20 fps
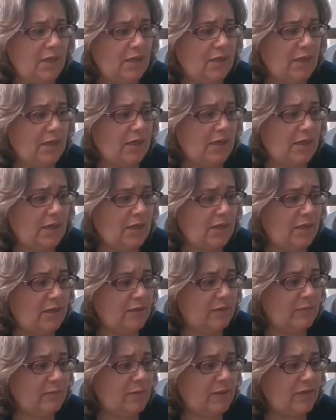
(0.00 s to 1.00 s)

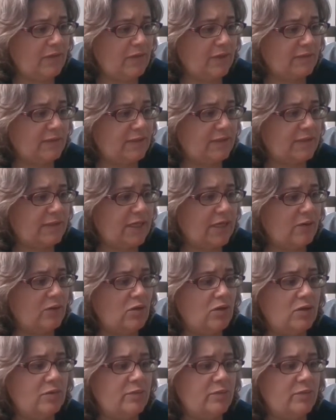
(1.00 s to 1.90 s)
I think the Terrell